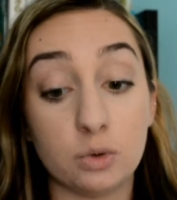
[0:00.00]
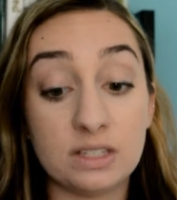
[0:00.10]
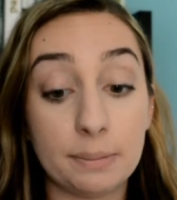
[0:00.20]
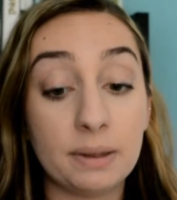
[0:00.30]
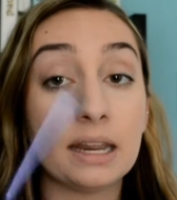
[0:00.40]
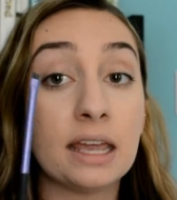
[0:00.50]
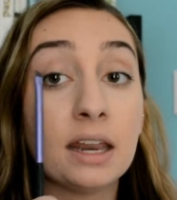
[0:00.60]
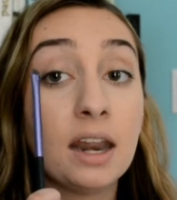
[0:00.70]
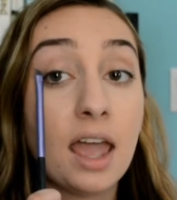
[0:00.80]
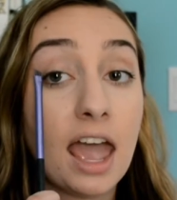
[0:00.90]
You dip it
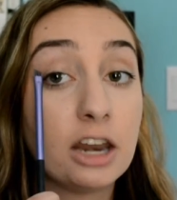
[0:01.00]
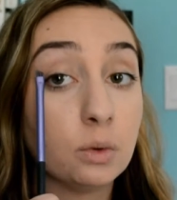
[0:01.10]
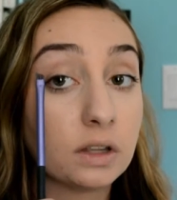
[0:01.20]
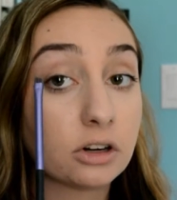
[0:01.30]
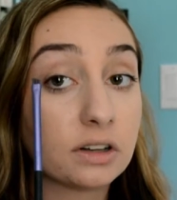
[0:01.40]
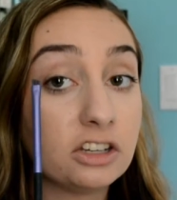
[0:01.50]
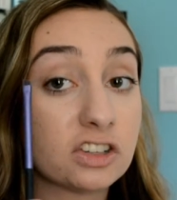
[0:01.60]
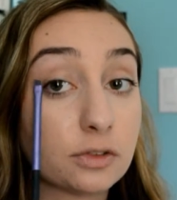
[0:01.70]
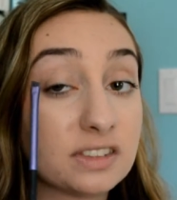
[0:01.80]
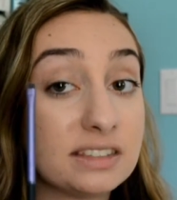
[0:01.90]
in, and you literally
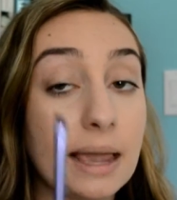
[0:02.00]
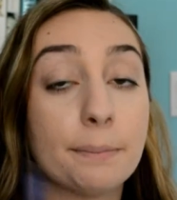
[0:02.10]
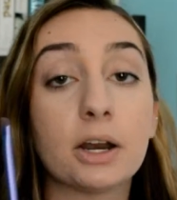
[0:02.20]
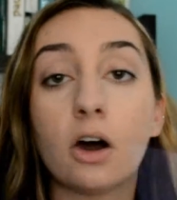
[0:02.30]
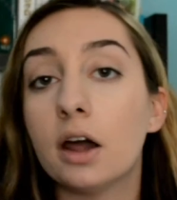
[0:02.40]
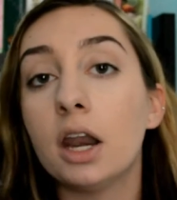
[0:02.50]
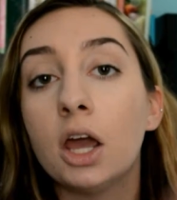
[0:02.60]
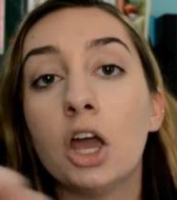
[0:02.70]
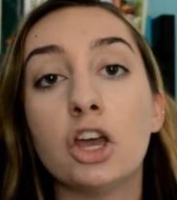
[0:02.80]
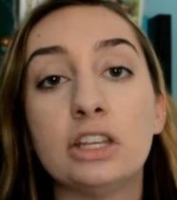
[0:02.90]
just stamp it on,
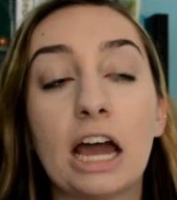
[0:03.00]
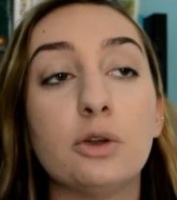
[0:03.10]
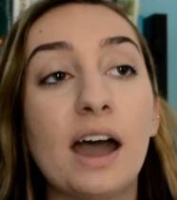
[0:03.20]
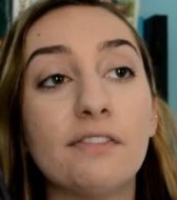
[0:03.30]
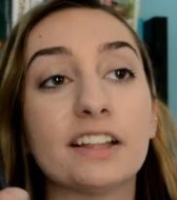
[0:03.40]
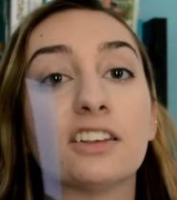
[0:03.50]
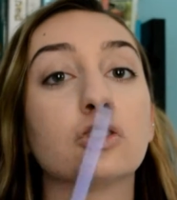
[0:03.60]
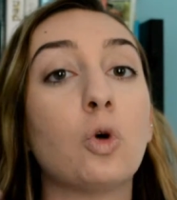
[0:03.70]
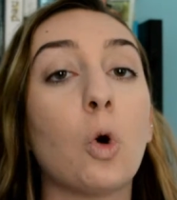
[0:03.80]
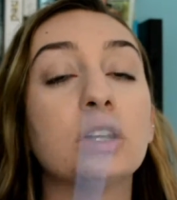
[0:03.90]
now you have like this
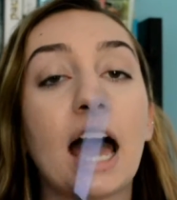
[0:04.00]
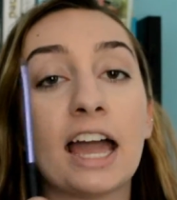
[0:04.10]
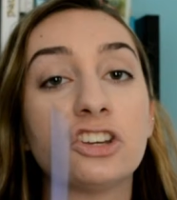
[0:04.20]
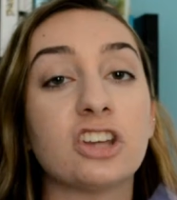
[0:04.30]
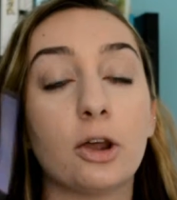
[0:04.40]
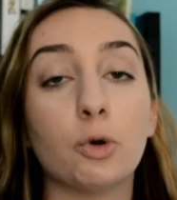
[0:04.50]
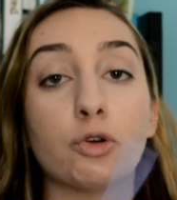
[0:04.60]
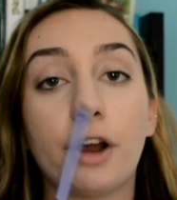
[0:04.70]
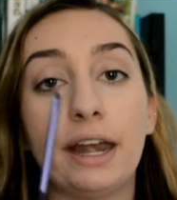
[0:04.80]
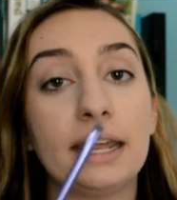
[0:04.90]
gold eyeshadow
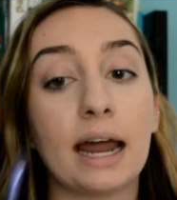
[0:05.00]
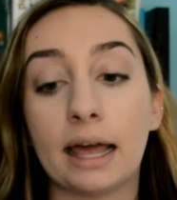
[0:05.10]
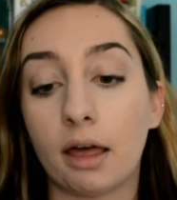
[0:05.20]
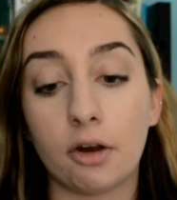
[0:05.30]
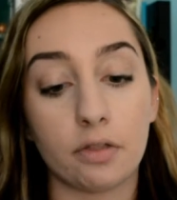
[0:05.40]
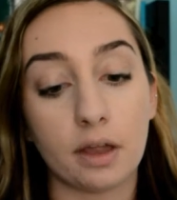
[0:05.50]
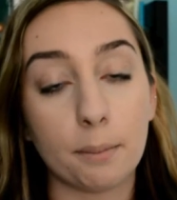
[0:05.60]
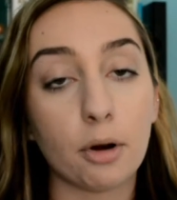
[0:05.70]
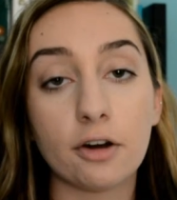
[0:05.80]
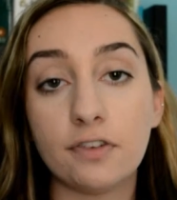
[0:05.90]
gradient eyeliner thing.
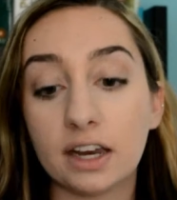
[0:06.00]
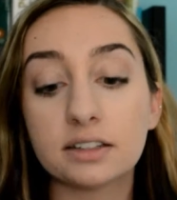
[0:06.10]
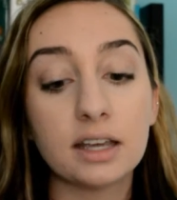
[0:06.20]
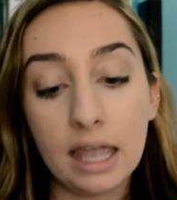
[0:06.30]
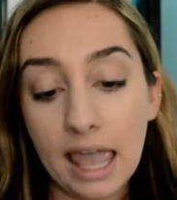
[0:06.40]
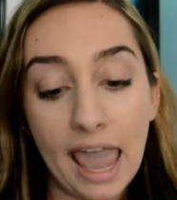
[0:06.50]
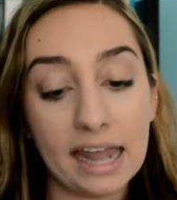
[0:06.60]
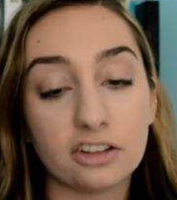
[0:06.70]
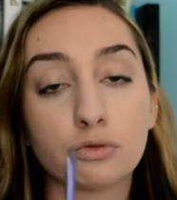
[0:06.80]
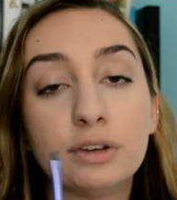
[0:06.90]
Perfect. And
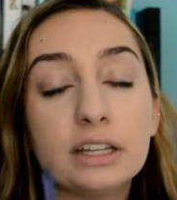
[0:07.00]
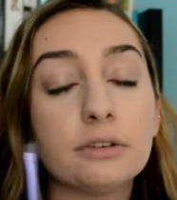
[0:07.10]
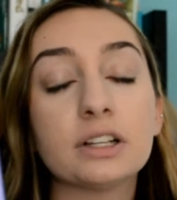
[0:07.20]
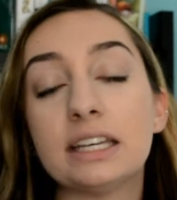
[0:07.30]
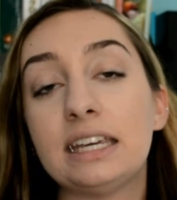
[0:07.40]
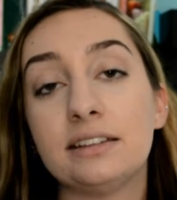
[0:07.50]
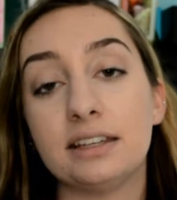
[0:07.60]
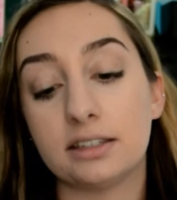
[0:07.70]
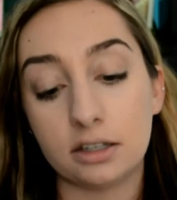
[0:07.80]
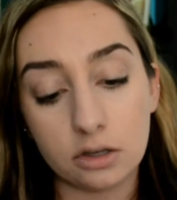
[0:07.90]
it's really, really easy
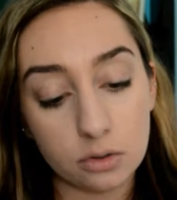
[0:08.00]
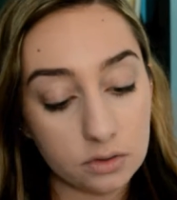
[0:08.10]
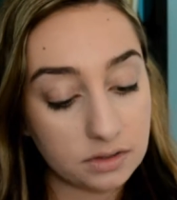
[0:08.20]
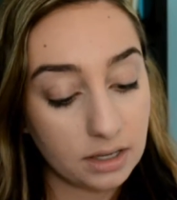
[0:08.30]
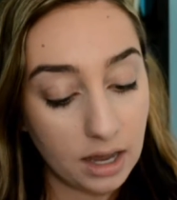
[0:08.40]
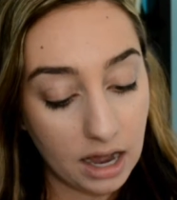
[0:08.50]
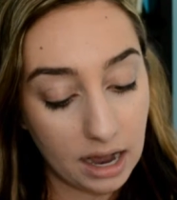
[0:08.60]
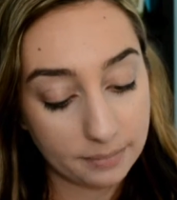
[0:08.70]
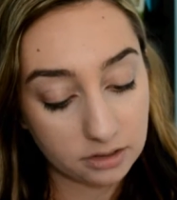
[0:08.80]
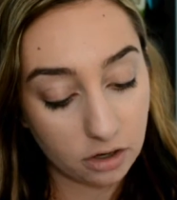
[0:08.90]
to use.
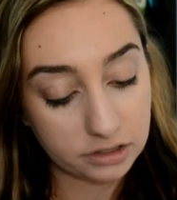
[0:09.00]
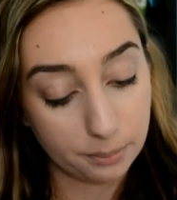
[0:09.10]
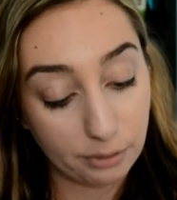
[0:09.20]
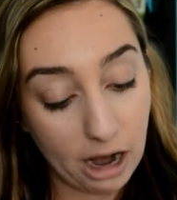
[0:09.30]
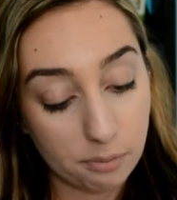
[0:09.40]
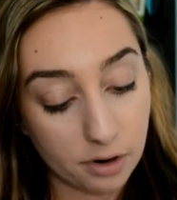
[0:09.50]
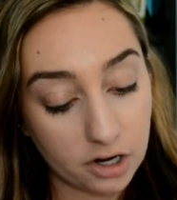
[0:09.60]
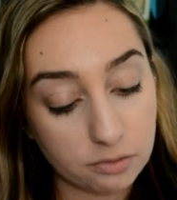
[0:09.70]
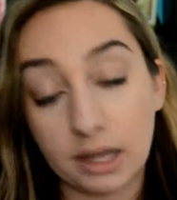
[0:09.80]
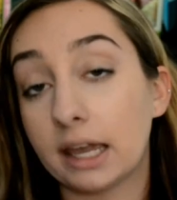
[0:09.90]
Um, it's called the Brow
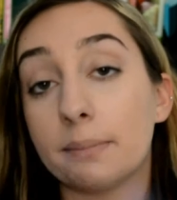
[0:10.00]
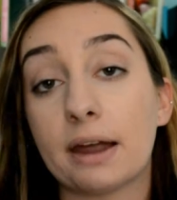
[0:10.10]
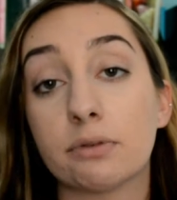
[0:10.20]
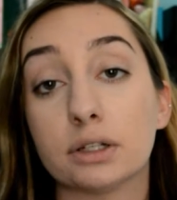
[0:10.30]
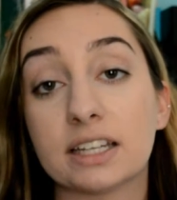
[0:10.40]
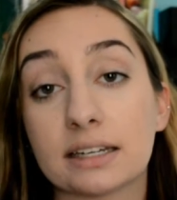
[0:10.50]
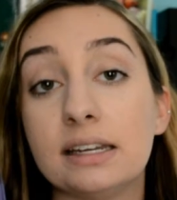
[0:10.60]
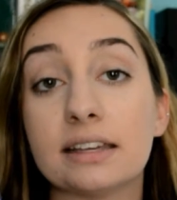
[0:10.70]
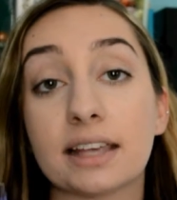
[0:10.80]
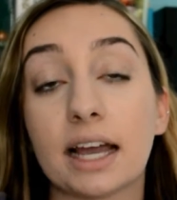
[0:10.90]
Brush, again, by Real
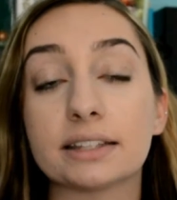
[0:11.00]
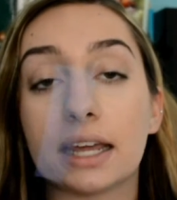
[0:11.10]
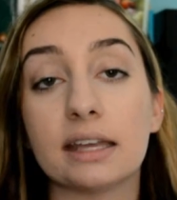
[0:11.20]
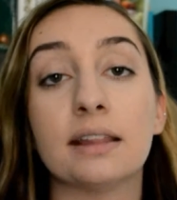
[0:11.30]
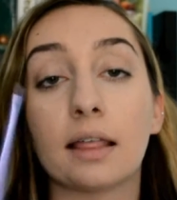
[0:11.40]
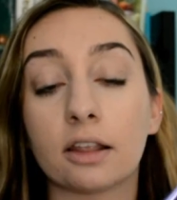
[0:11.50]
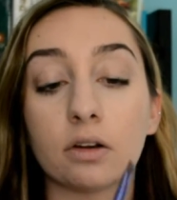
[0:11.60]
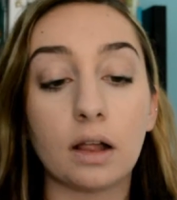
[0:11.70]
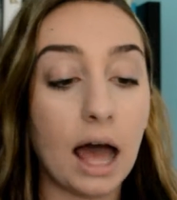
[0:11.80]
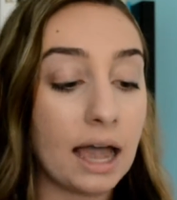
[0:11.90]
Techniques. I got that in that
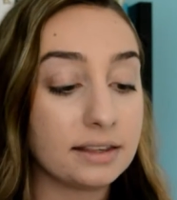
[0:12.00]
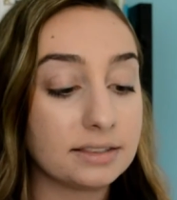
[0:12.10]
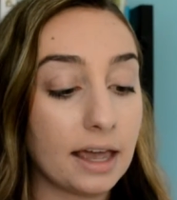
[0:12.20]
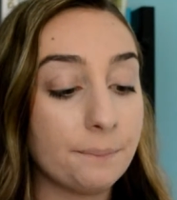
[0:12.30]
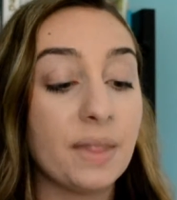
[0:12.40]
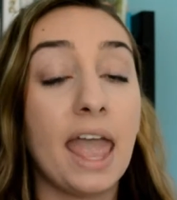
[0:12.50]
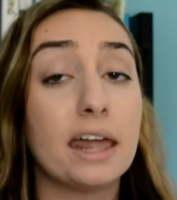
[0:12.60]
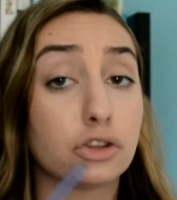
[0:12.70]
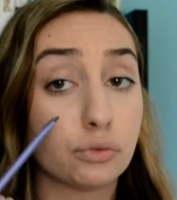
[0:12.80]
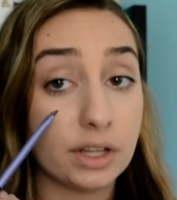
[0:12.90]
little eye set.
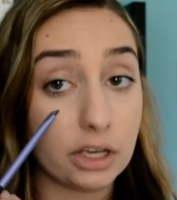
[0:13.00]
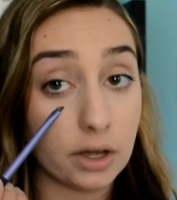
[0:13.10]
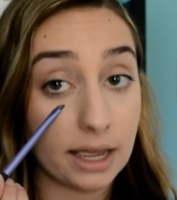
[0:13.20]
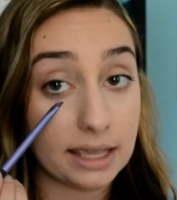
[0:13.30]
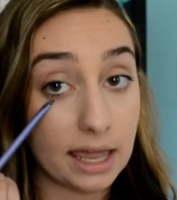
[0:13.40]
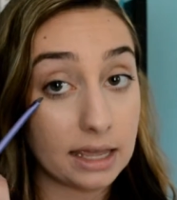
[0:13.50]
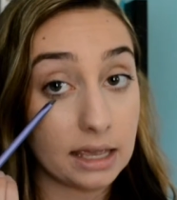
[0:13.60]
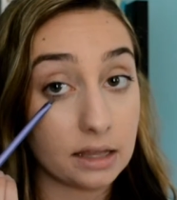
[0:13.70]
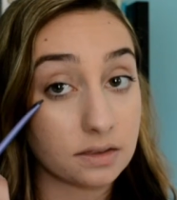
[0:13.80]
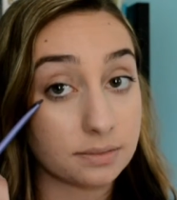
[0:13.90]
And it's really good at getting
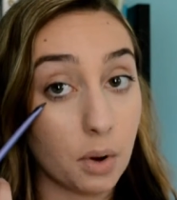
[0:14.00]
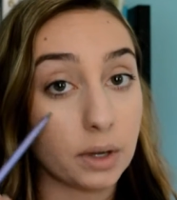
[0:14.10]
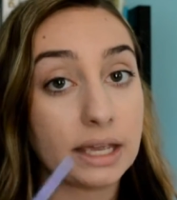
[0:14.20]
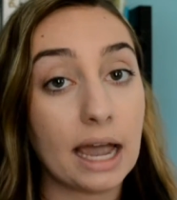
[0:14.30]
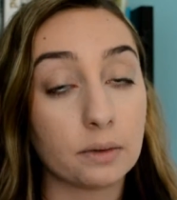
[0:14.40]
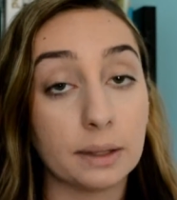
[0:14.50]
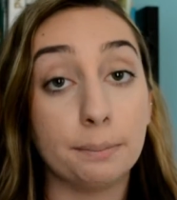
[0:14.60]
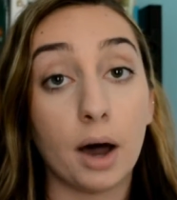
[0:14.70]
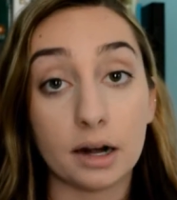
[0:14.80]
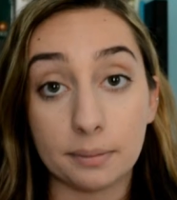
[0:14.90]
and smoking out the
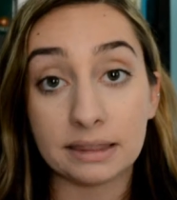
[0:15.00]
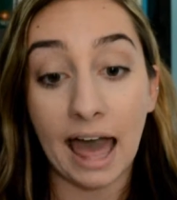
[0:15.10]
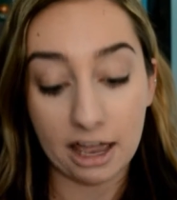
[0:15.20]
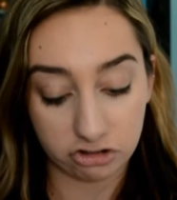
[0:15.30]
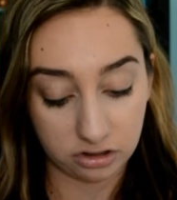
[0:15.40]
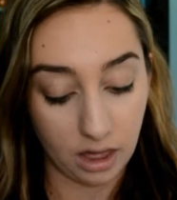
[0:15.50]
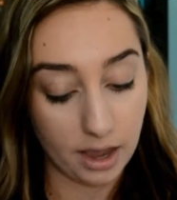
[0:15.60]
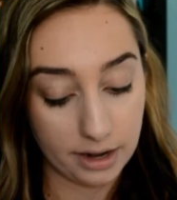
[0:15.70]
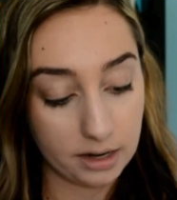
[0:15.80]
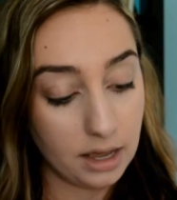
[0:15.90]
bottom lash
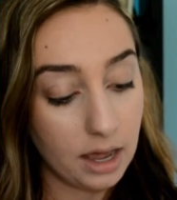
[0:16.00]
line.